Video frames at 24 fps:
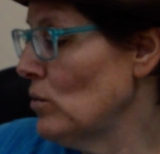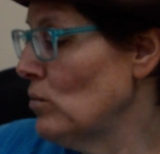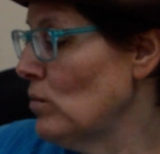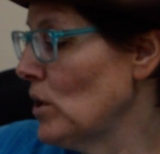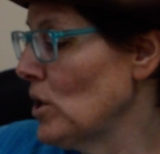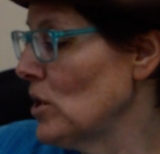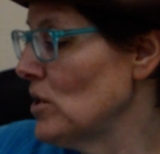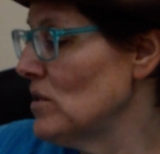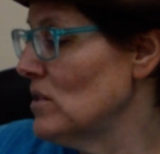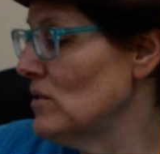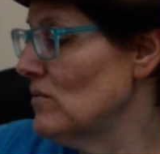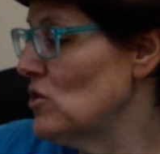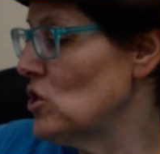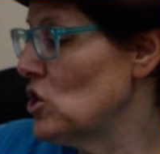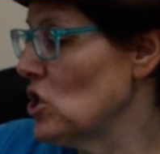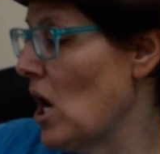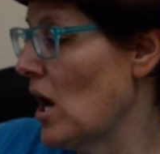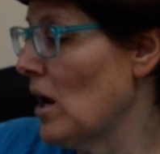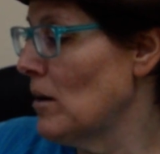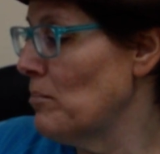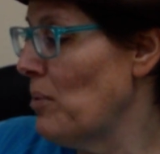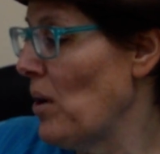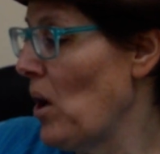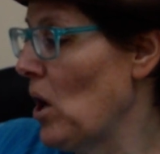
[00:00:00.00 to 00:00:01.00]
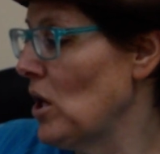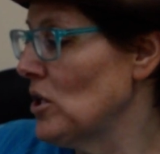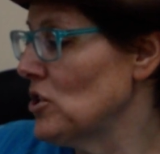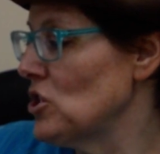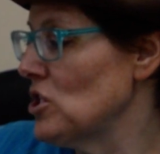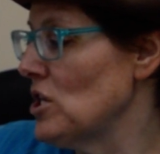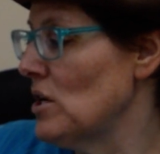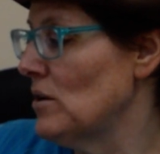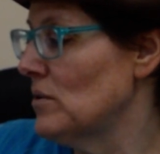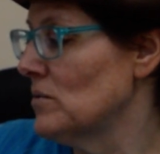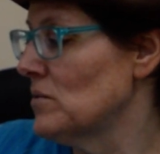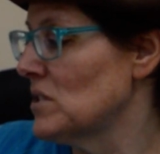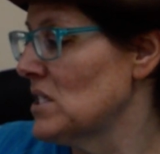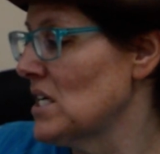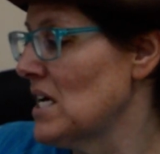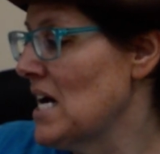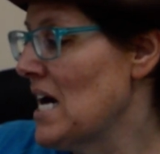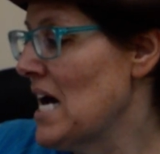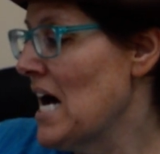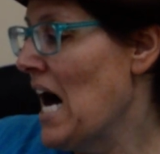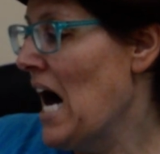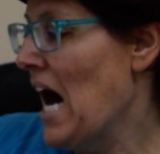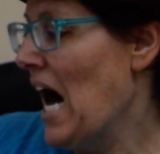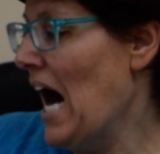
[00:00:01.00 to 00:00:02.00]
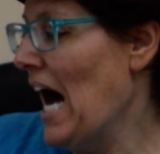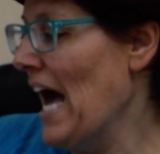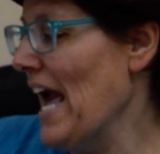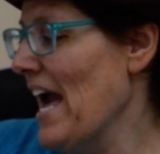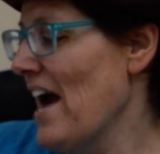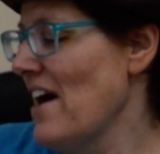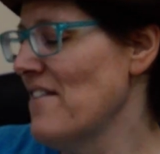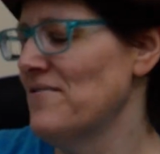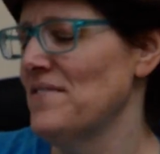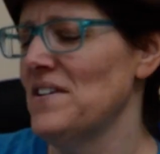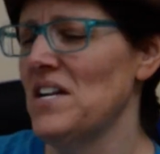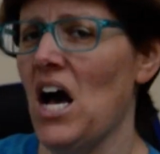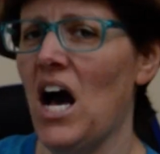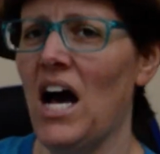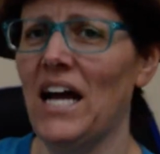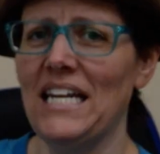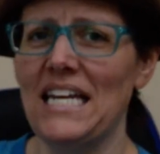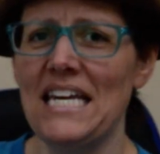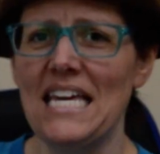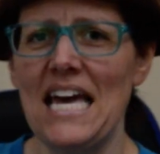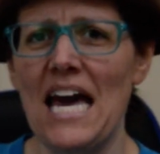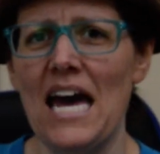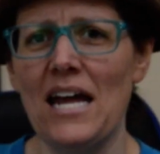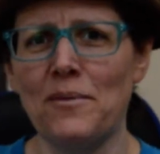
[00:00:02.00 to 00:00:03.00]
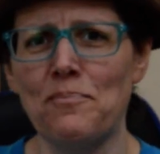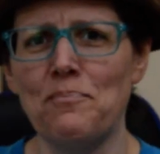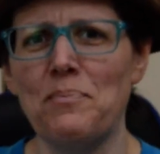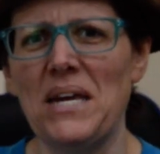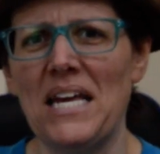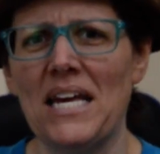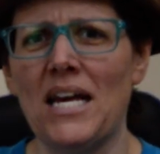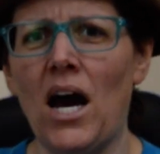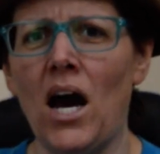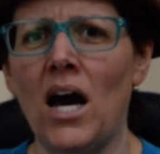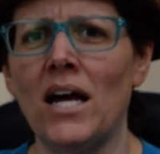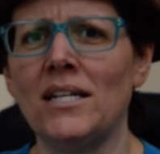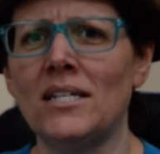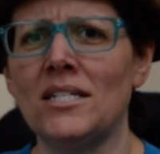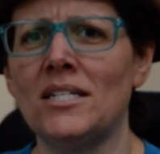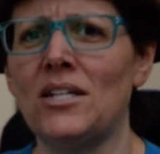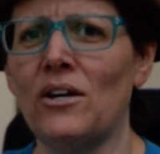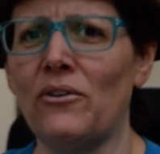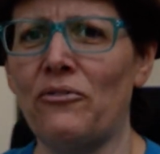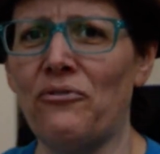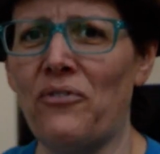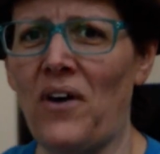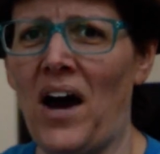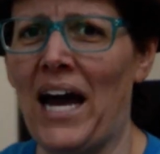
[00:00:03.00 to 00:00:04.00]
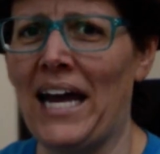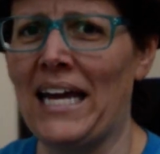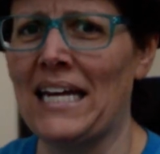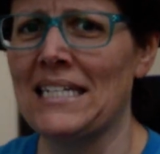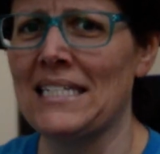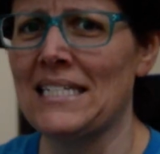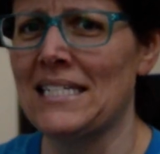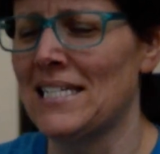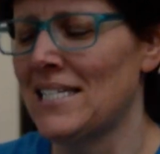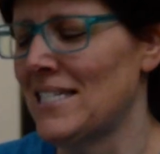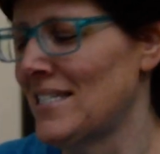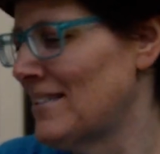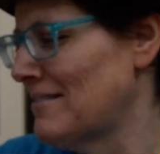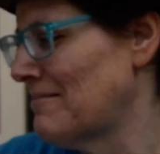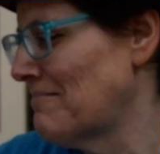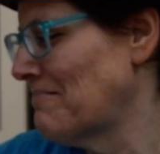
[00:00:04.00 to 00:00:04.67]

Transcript: words of John Paul Jones, I have not yet begun to fight."